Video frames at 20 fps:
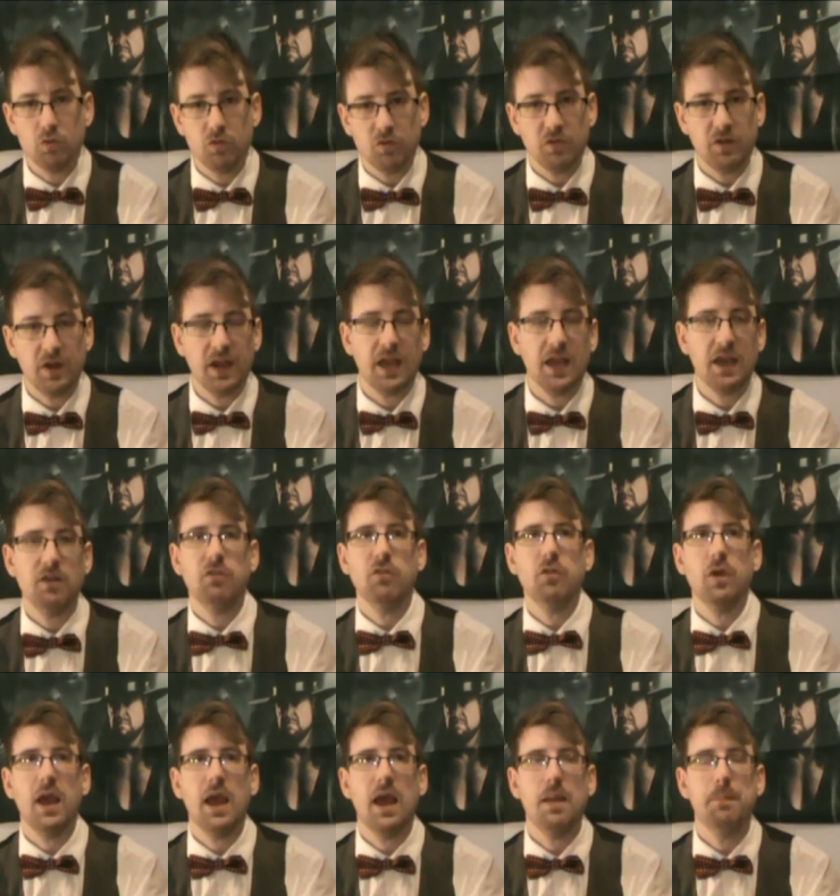just in case
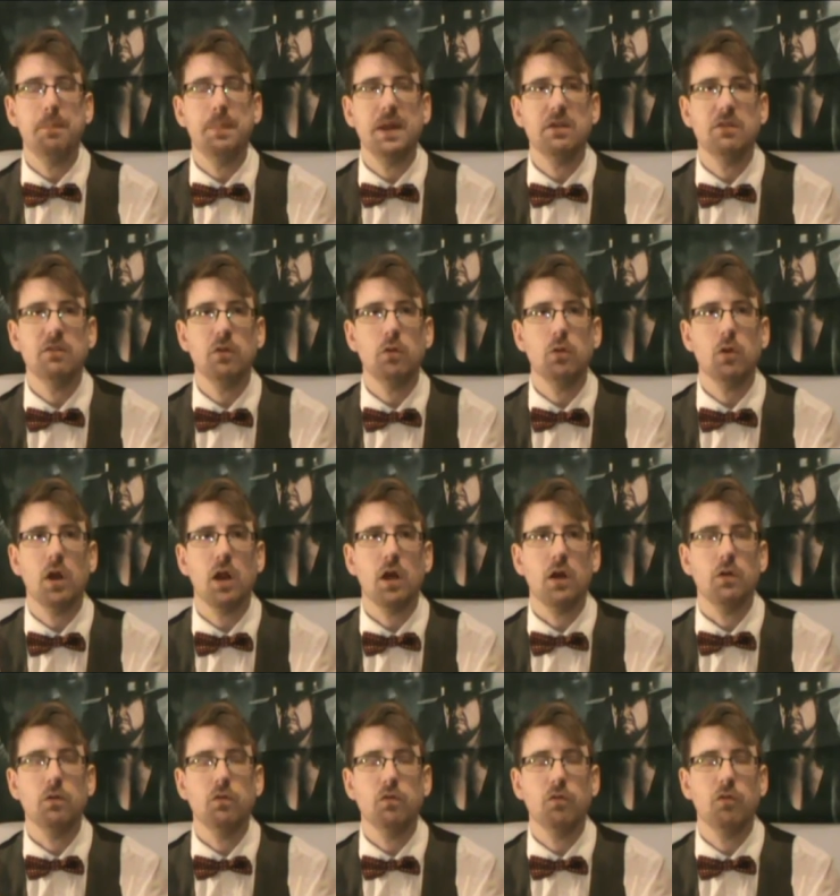you get a bit too
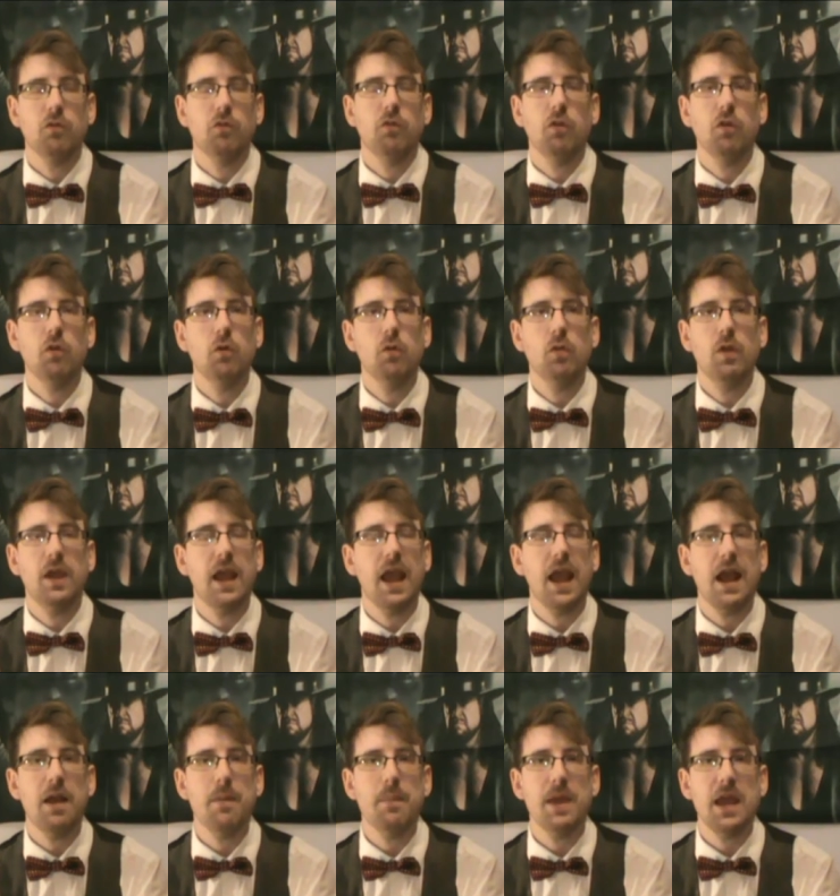close to the
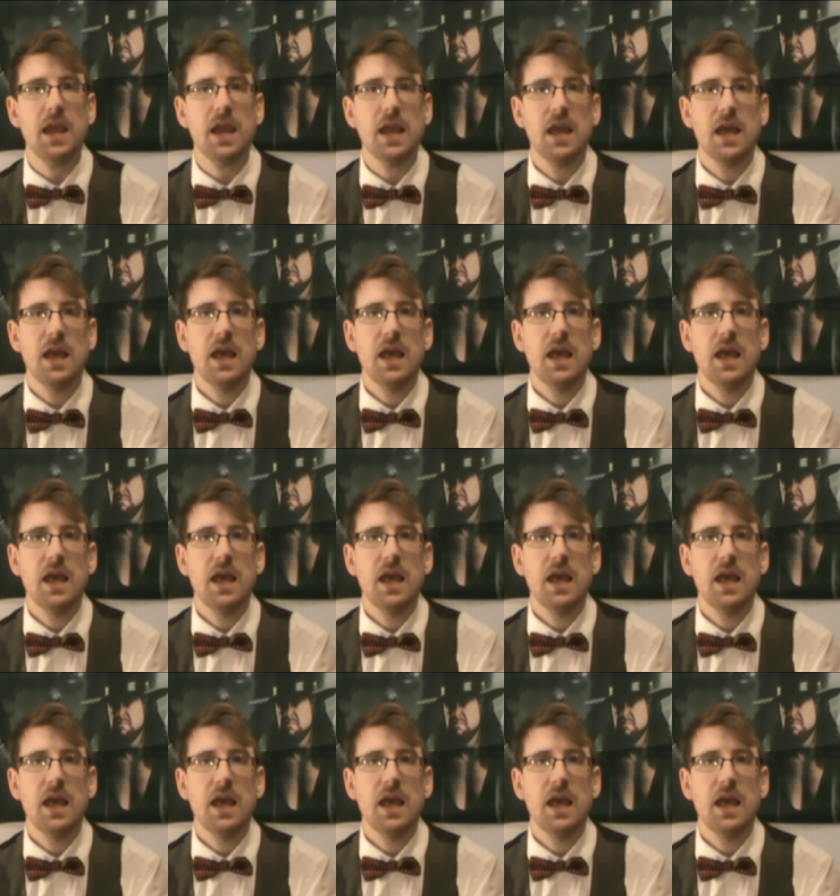enemy.